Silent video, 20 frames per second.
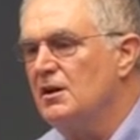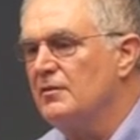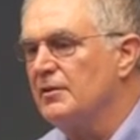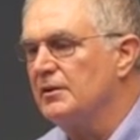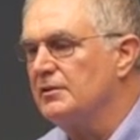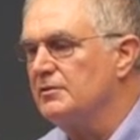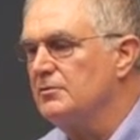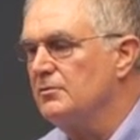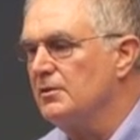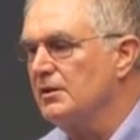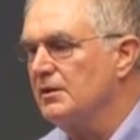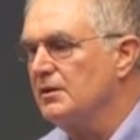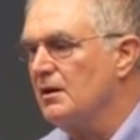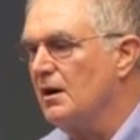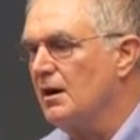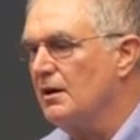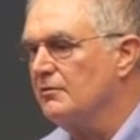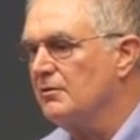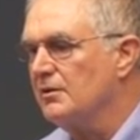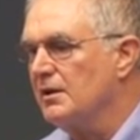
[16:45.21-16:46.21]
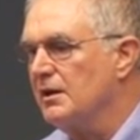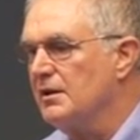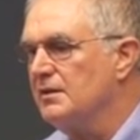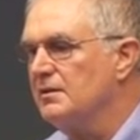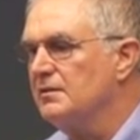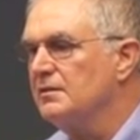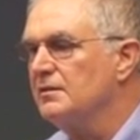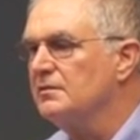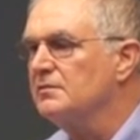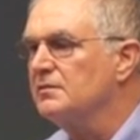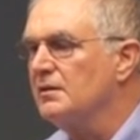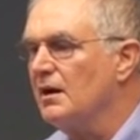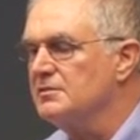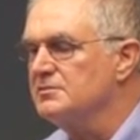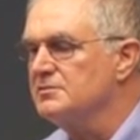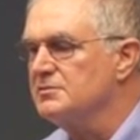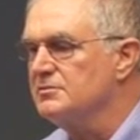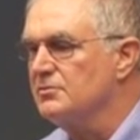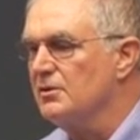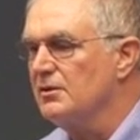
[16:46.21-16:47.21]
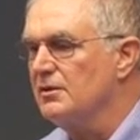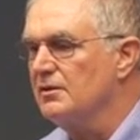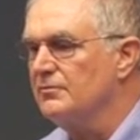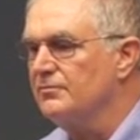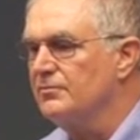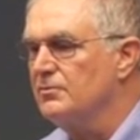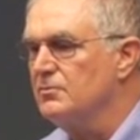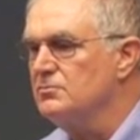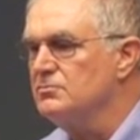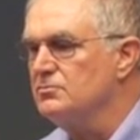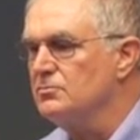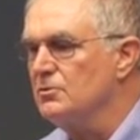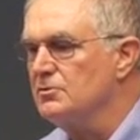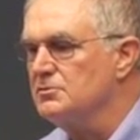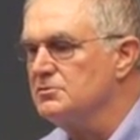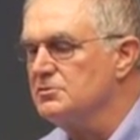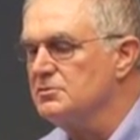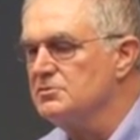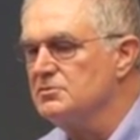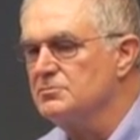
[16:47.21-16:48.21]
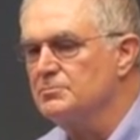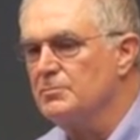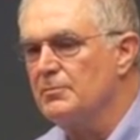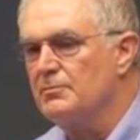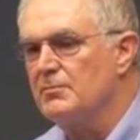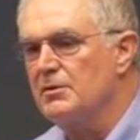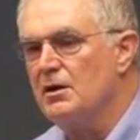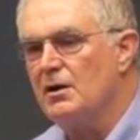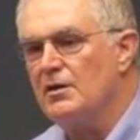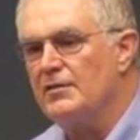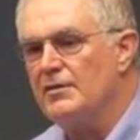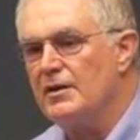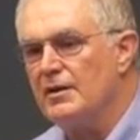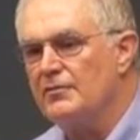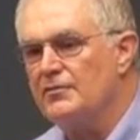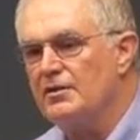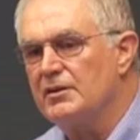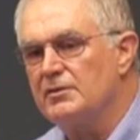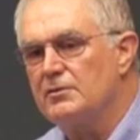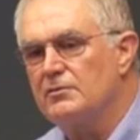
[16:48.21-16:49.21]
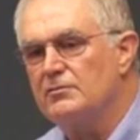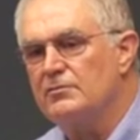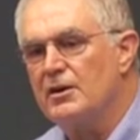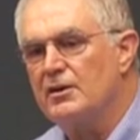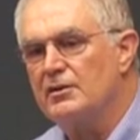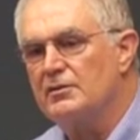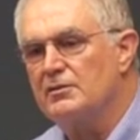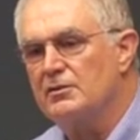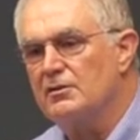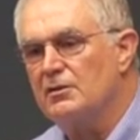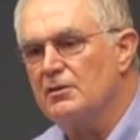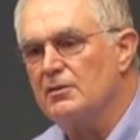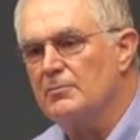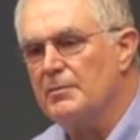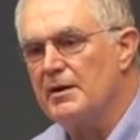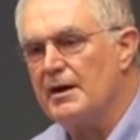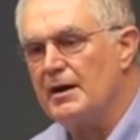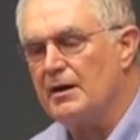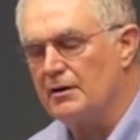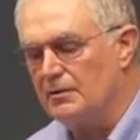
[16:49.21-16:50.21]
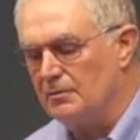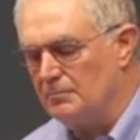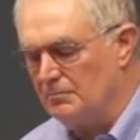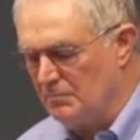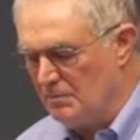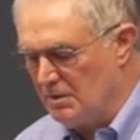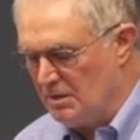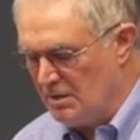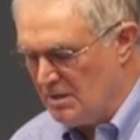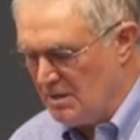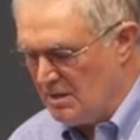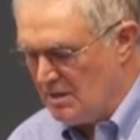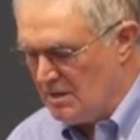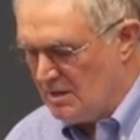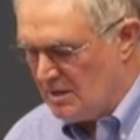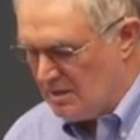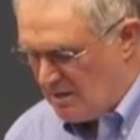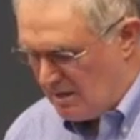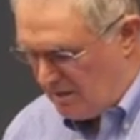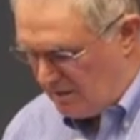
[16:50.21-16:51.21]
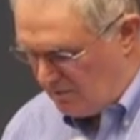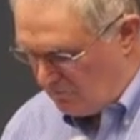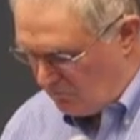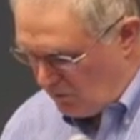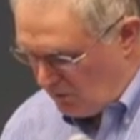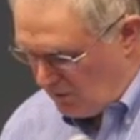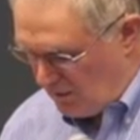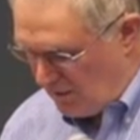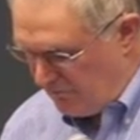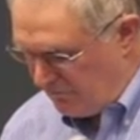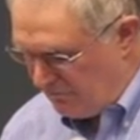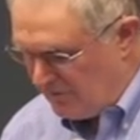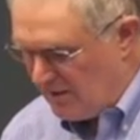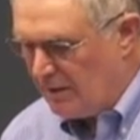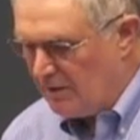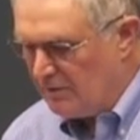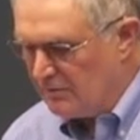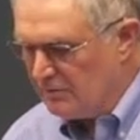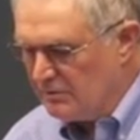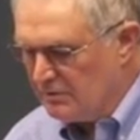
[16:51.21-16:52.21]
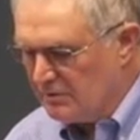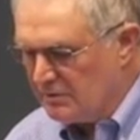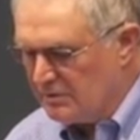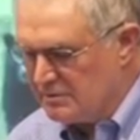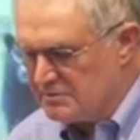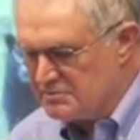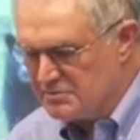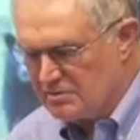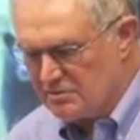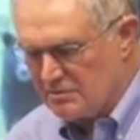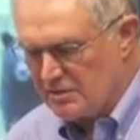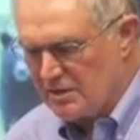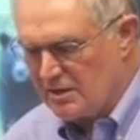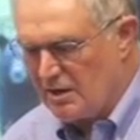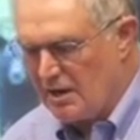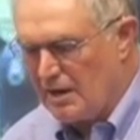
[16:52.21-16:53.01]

They knew they congregated at concentrated food sources, but beyond that, they knew very little about them. And what I've found is they're